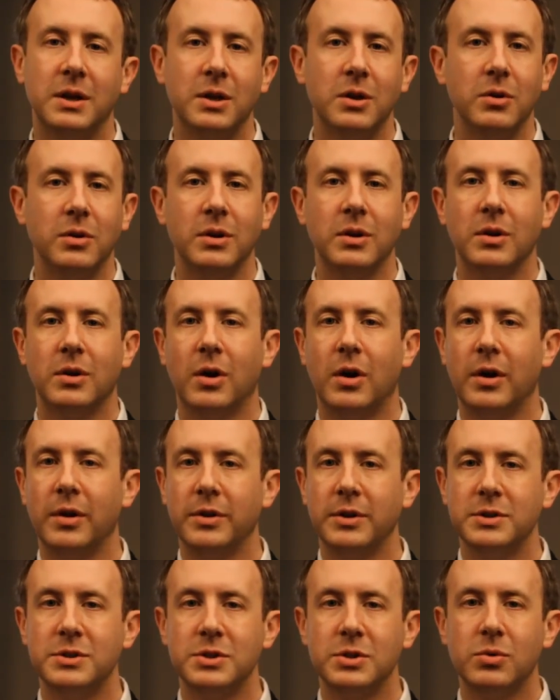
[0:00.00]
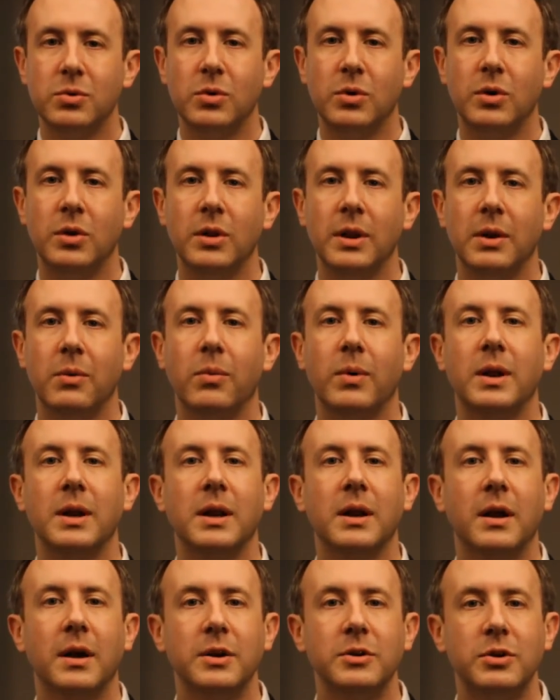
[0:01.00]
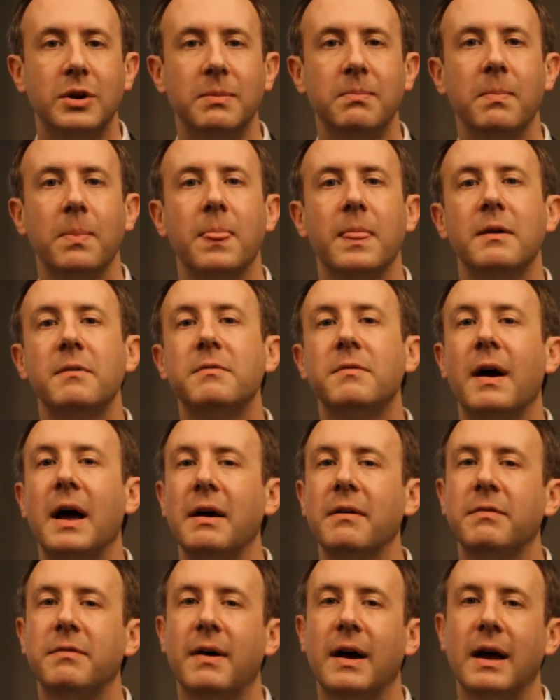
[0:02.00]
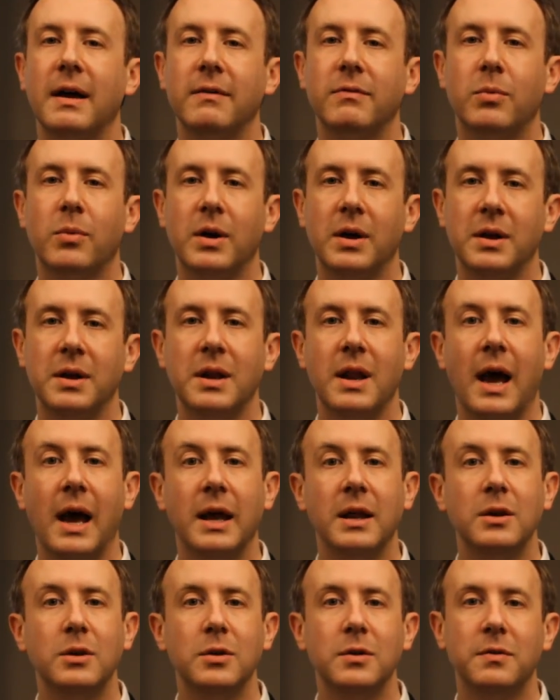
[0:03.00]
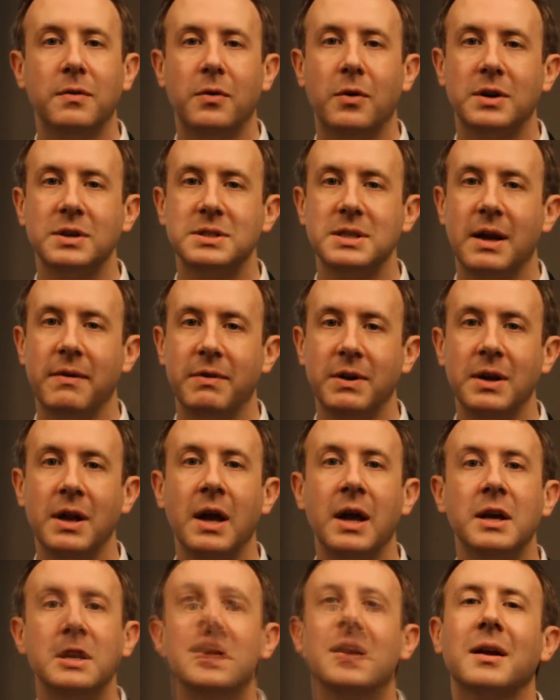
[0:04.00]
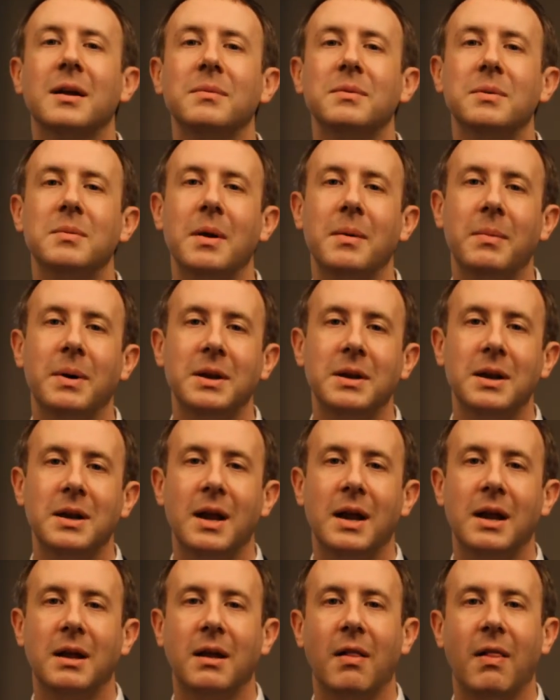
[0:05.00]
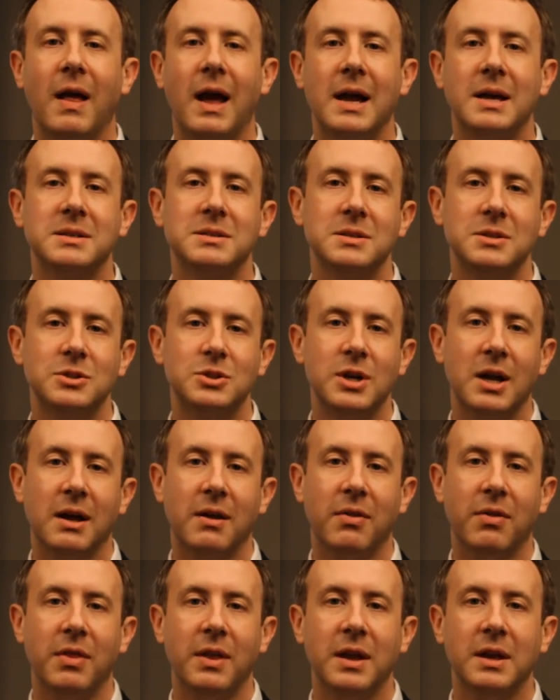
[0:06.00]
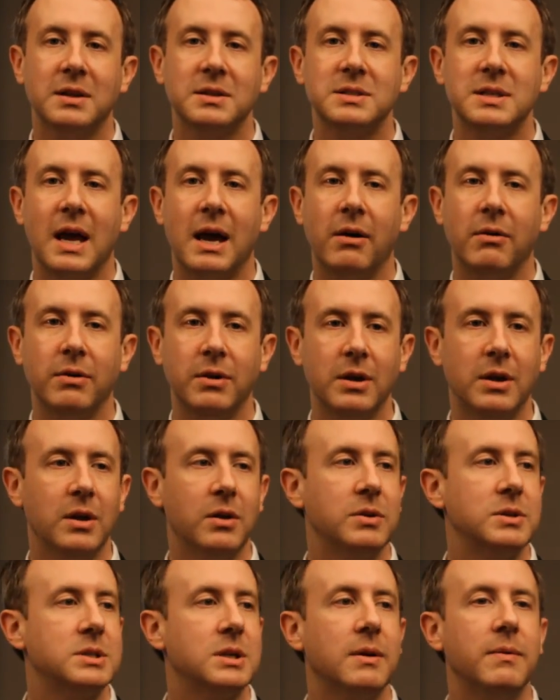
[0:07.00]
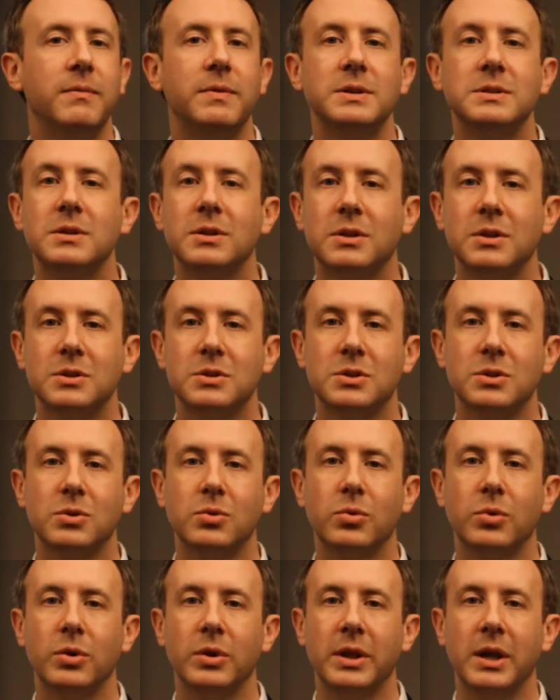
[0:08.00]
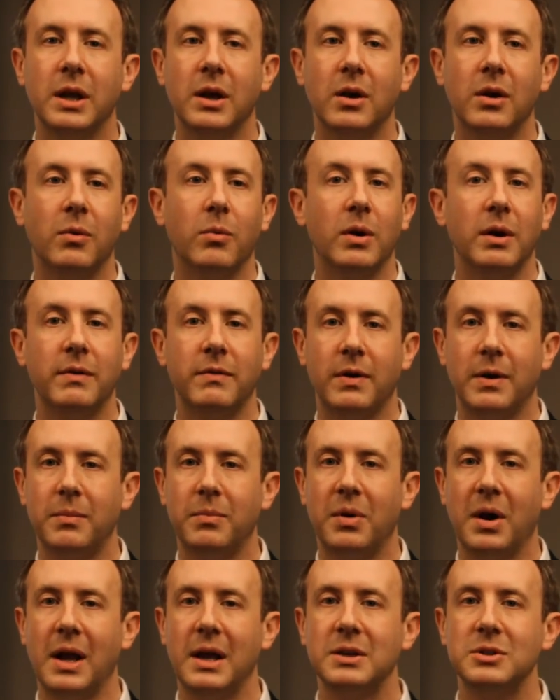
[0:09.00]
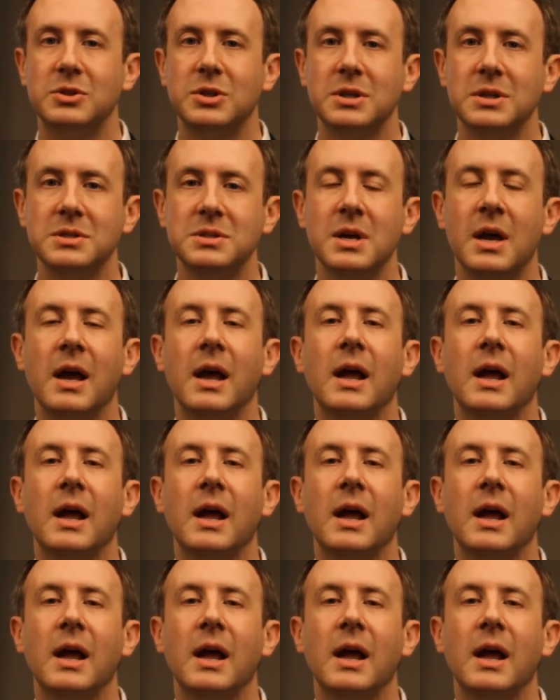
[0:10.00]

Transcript: to you. You can call this school at 1-800-551-9247. Come to my Monday night class and check things out. You can always come visit the school here or one of our branches.